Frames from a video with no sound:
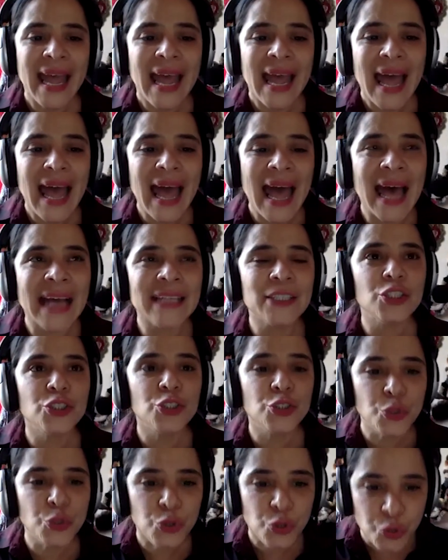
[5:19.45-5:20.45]
And
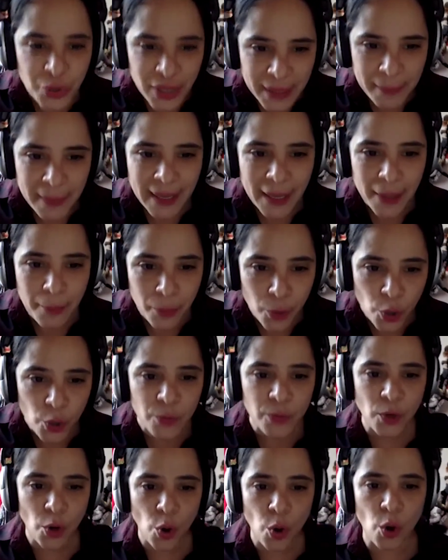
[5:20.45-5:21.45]
to dream above
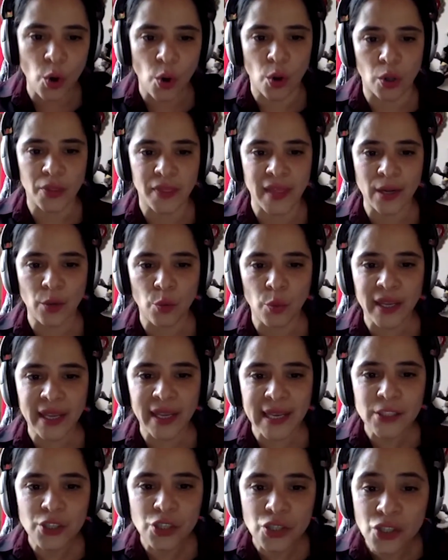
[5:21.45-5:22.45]
all that we
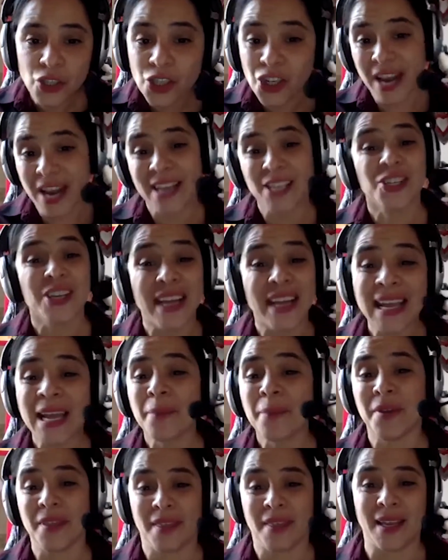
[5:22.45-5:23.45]
can change
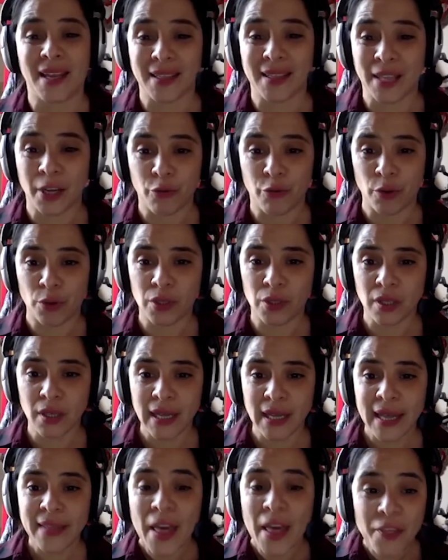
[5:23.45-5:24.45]
everything at the root,
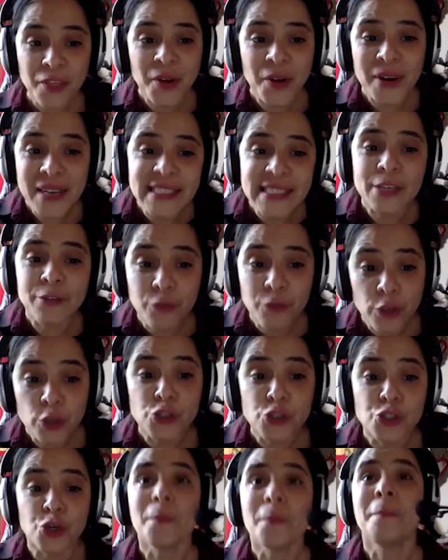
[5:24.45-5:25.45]
that there is a
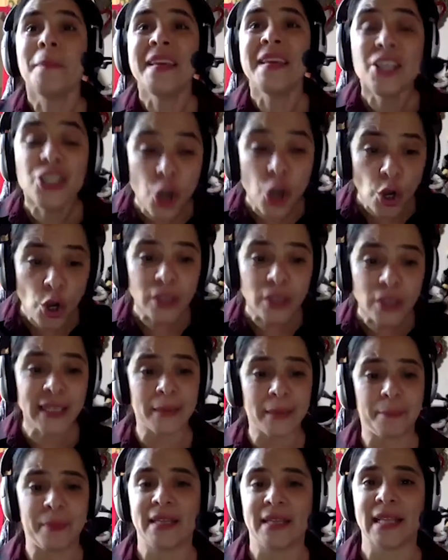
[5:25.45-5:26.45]
future beyond
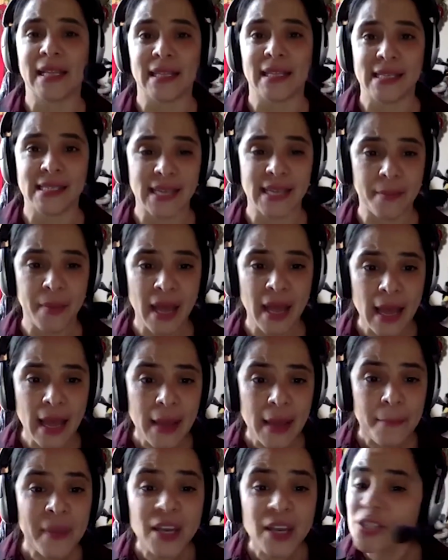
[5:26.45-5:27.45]
capitalism,
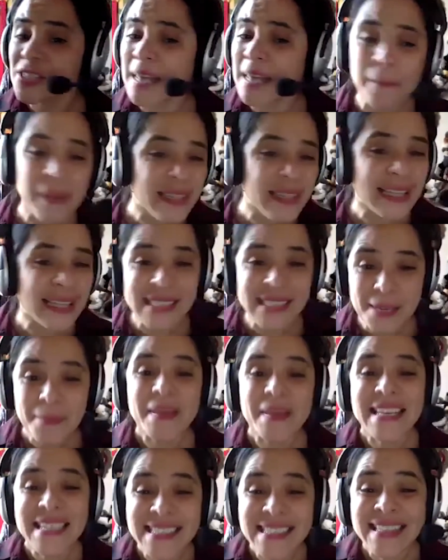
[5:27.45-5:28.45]
because
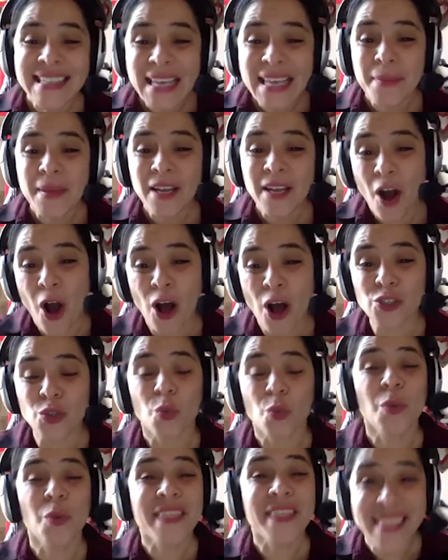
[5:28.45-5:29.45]
capitalism is leaving us
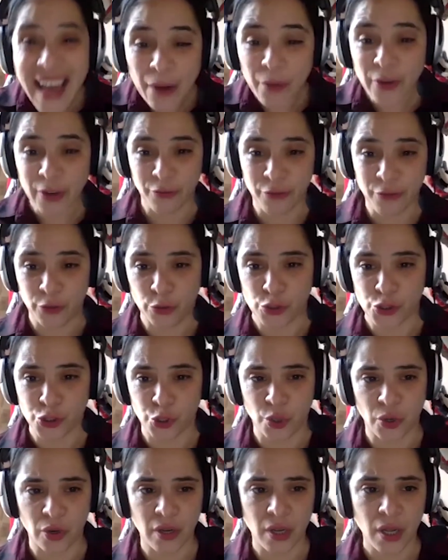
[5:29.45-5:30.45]
without a
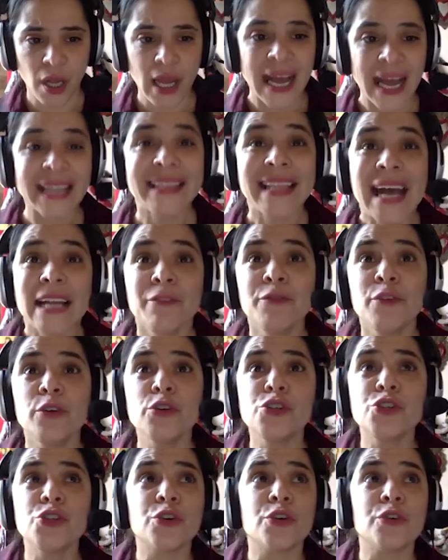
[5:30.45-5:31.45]
future. And that
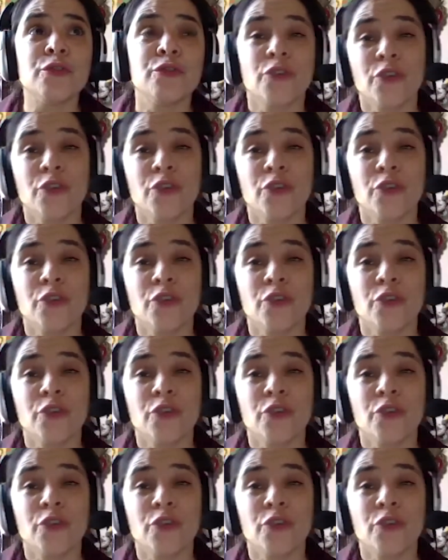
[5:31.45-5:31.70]
future for